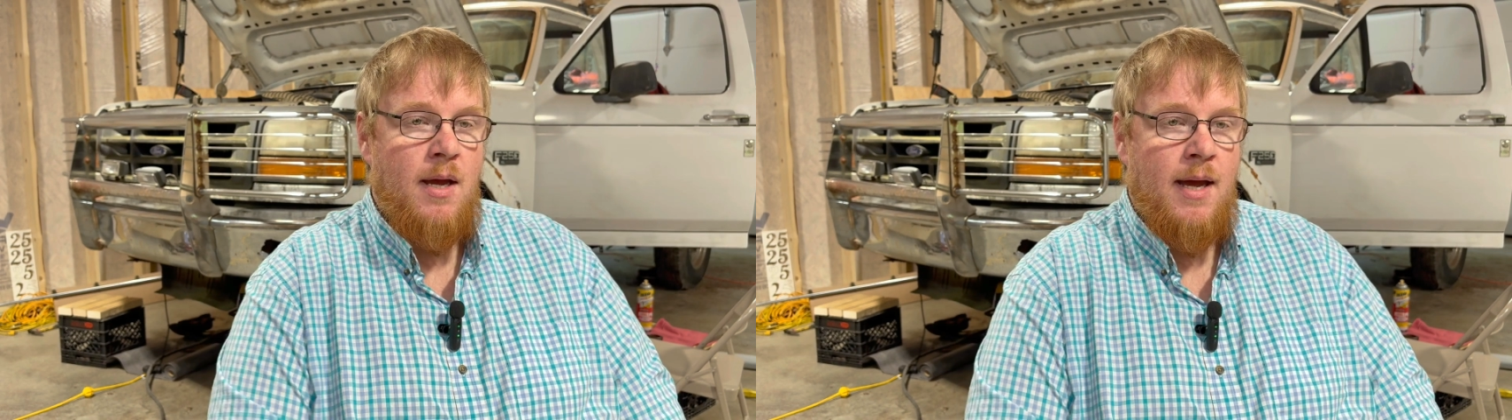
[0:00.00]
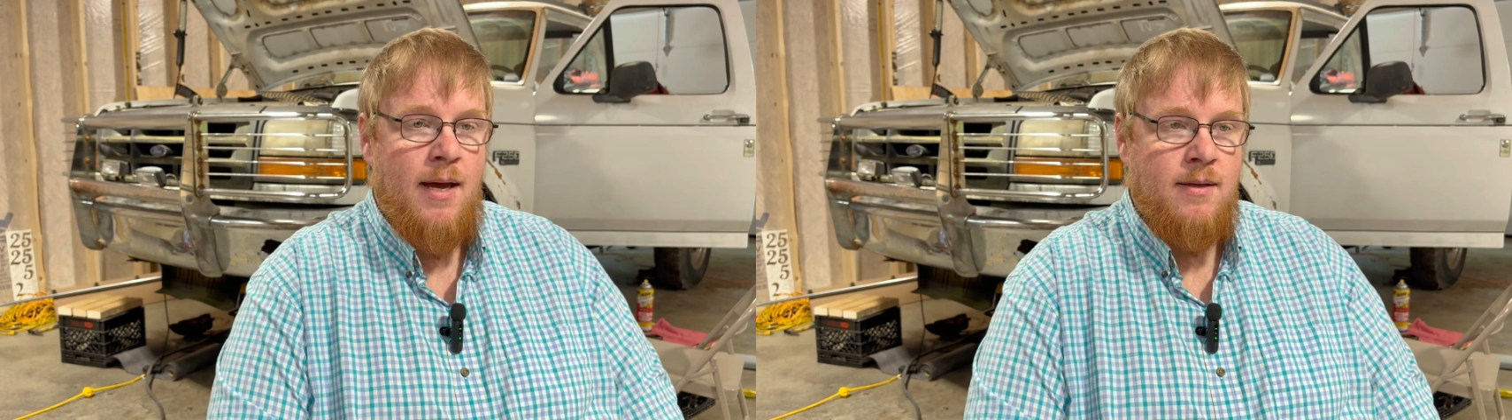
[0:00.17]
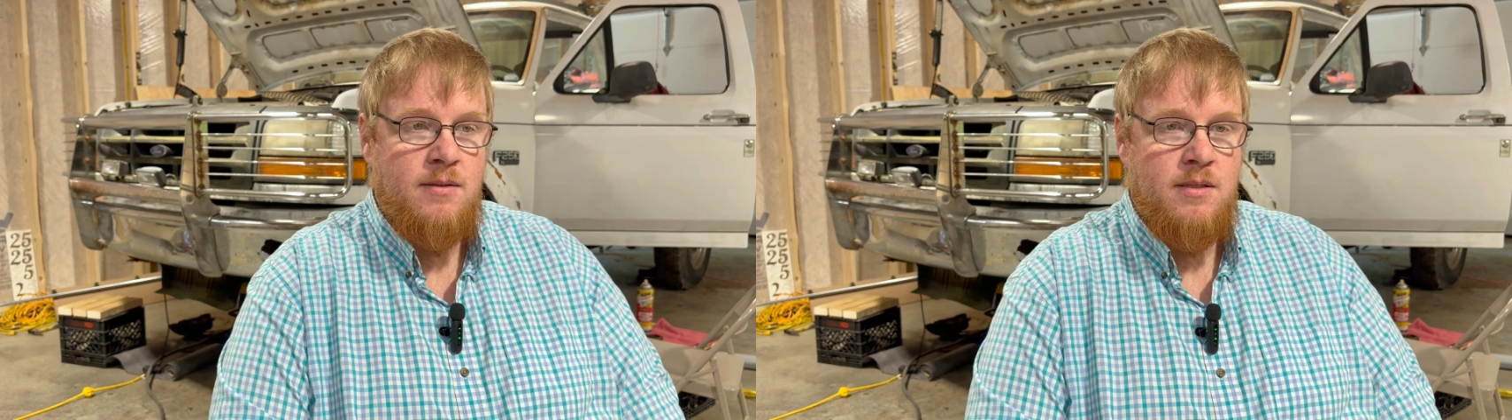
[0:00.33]

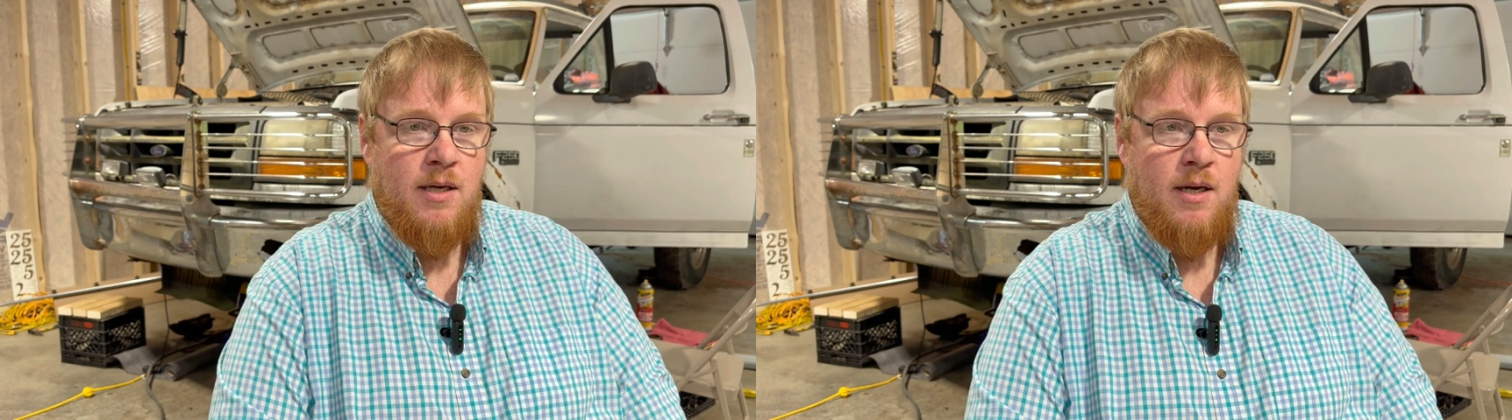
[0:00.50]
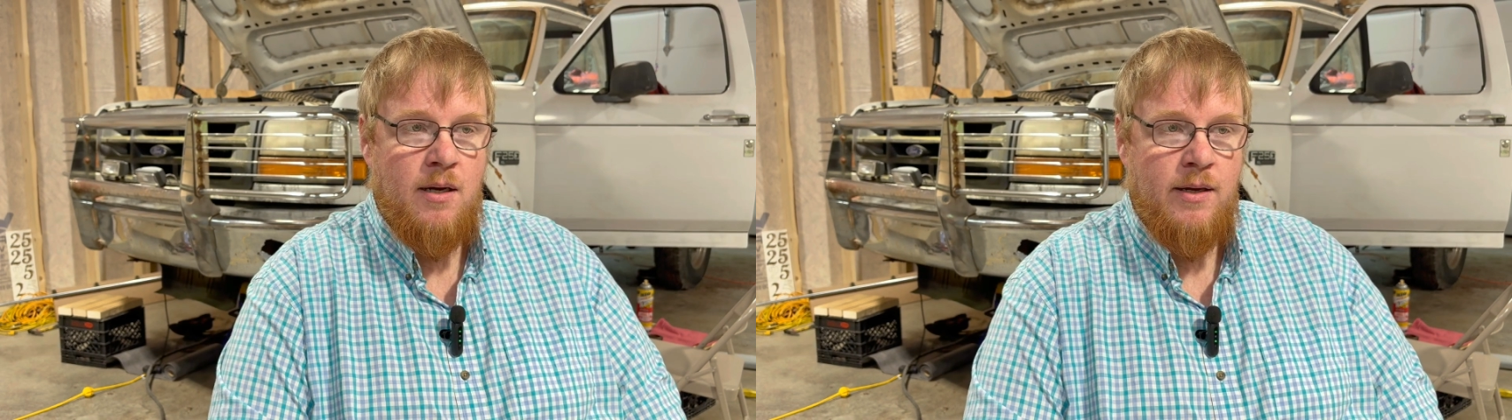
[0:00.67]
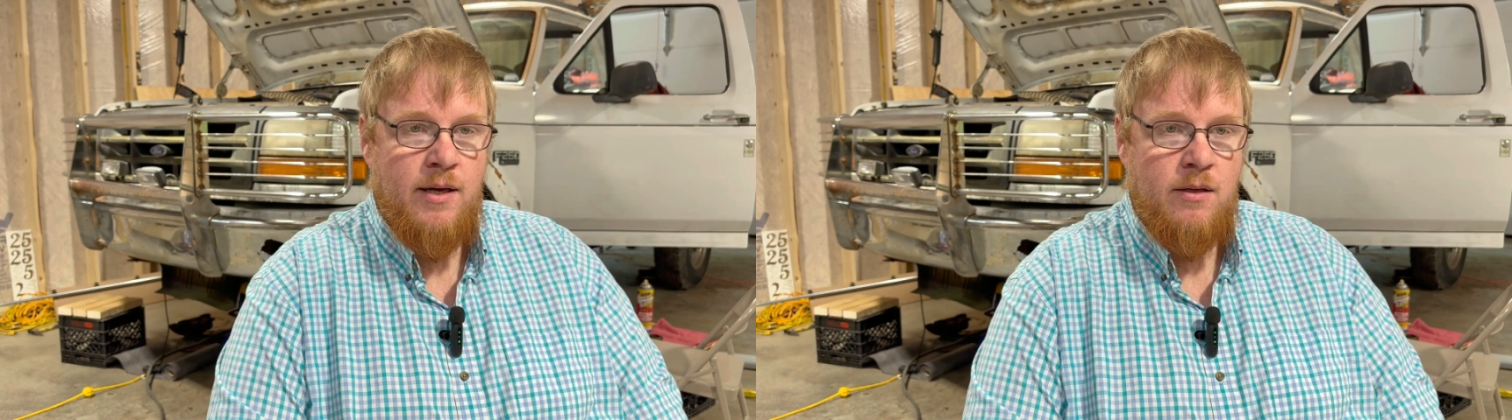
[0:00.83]
And
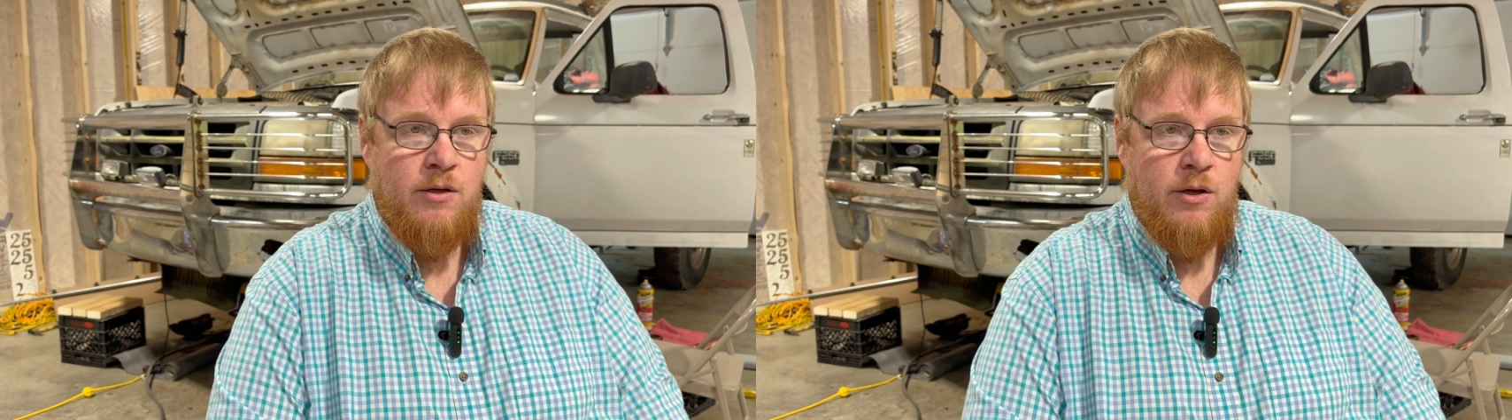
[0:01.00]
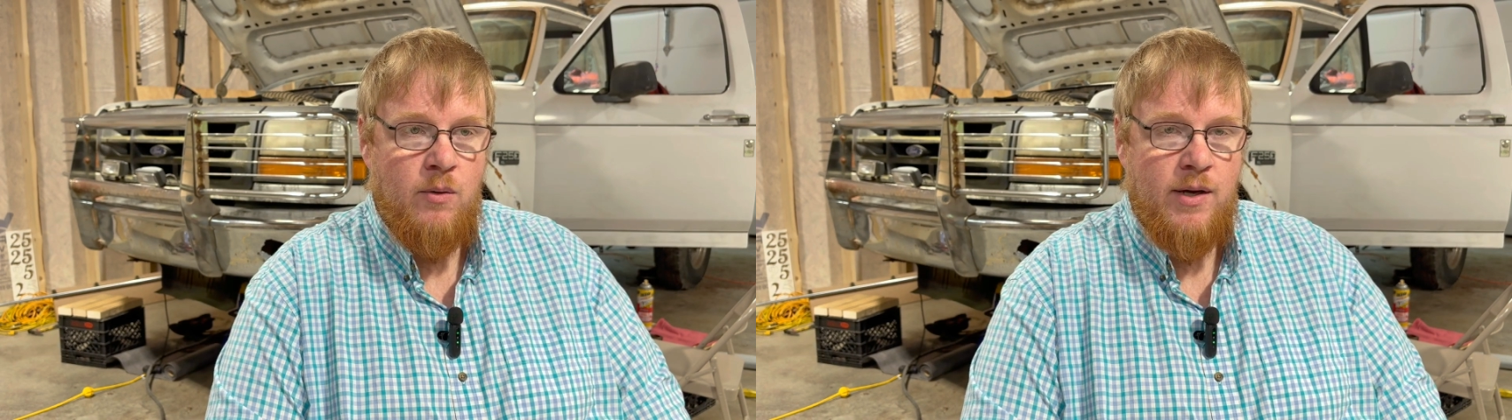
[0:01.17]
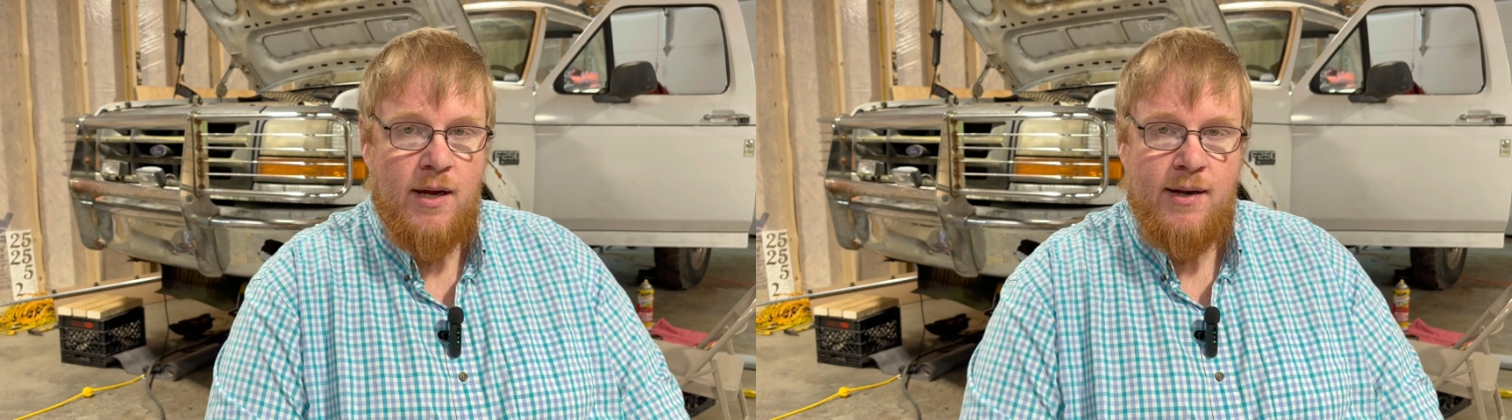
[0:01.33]

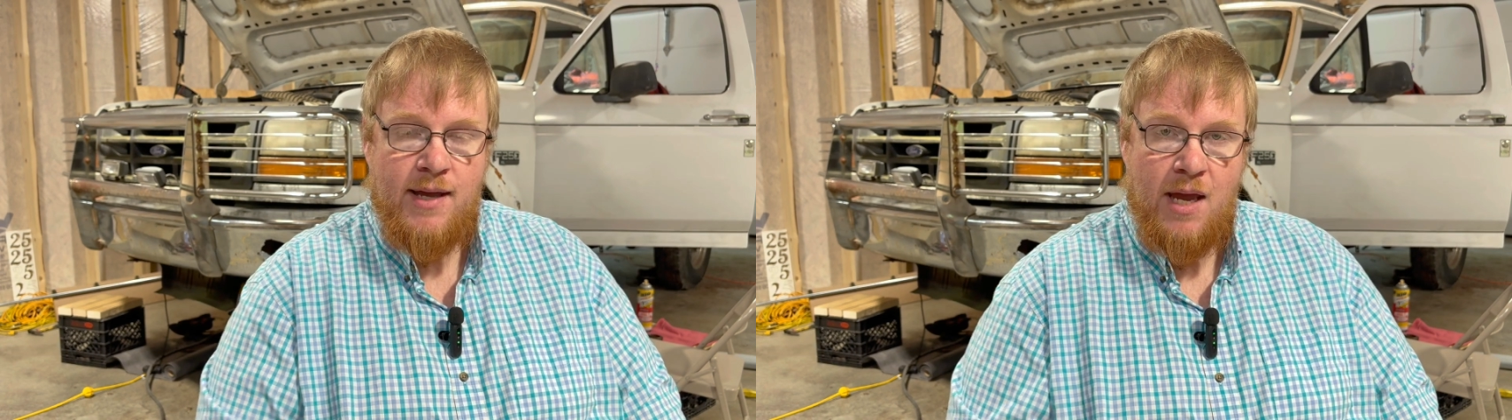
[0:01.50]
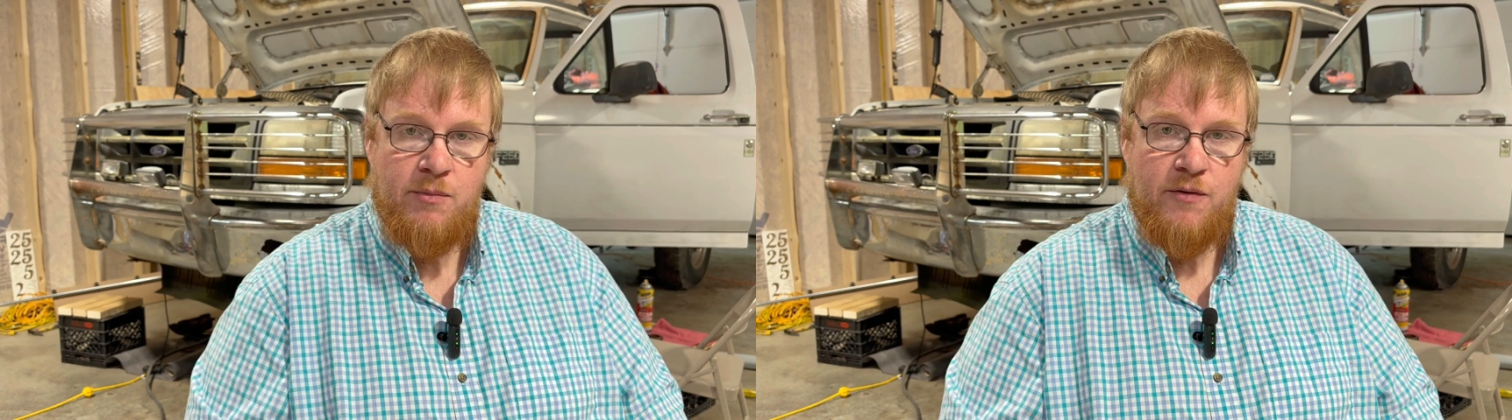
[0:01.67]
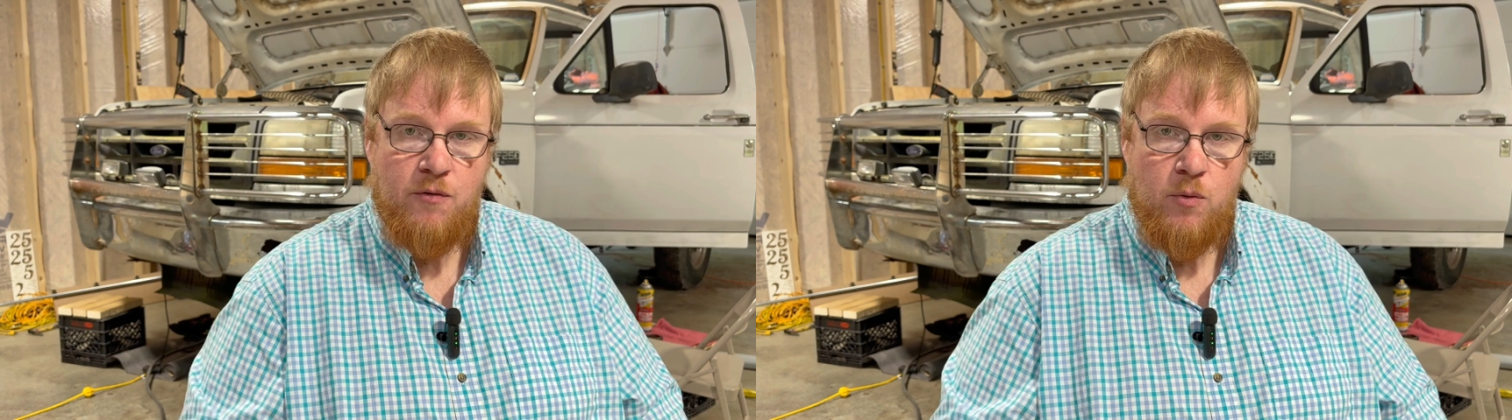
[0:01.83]
it kind of
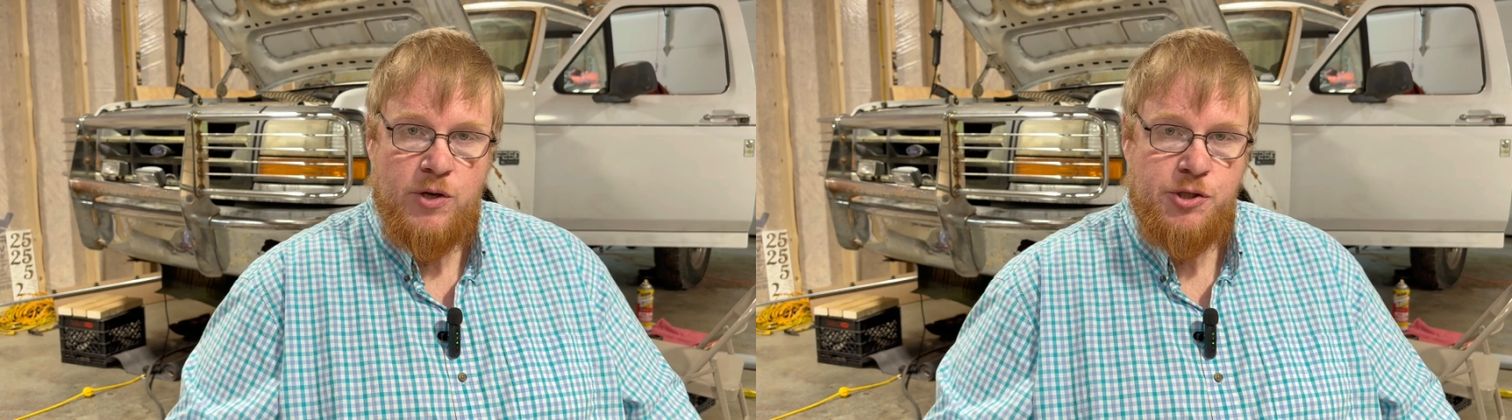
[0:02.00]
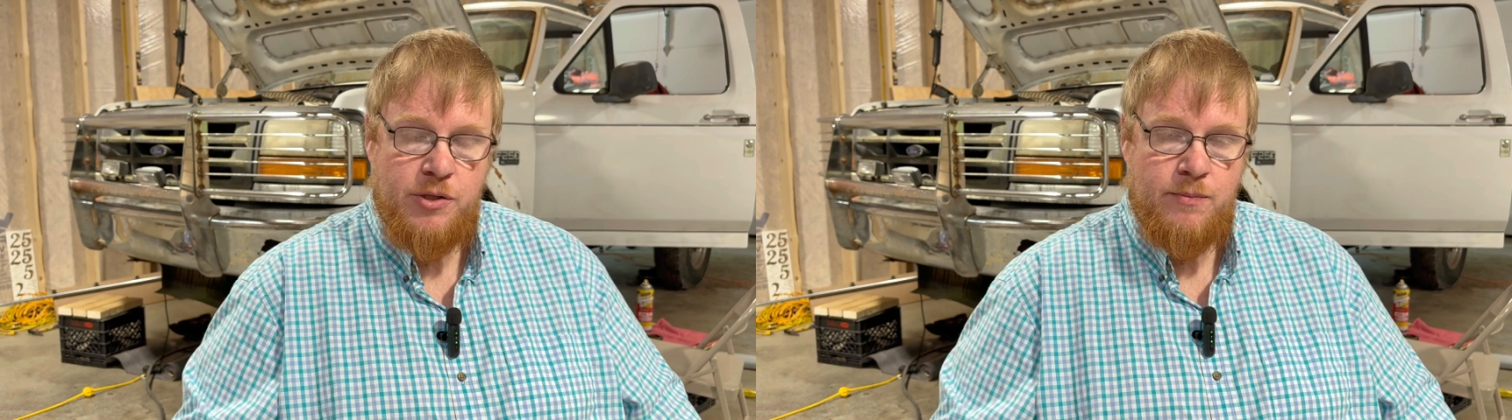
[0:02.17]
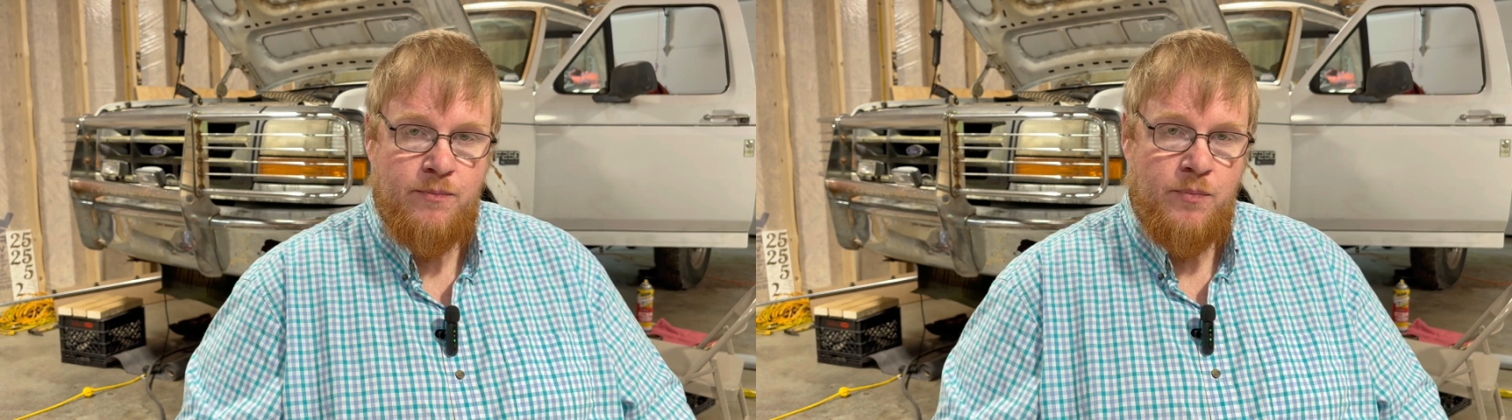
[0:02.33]
came to
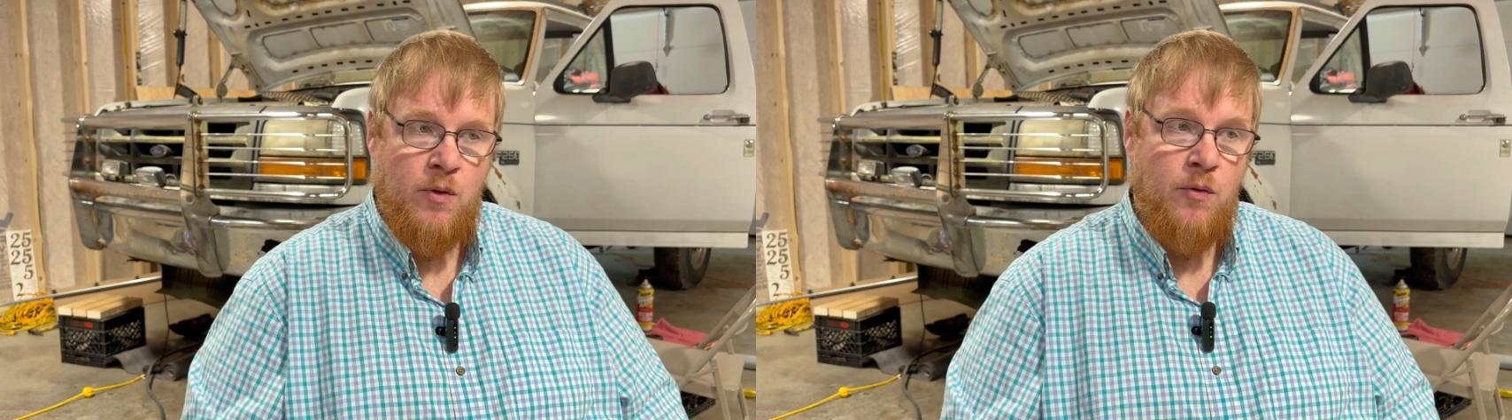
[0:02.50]
fruition.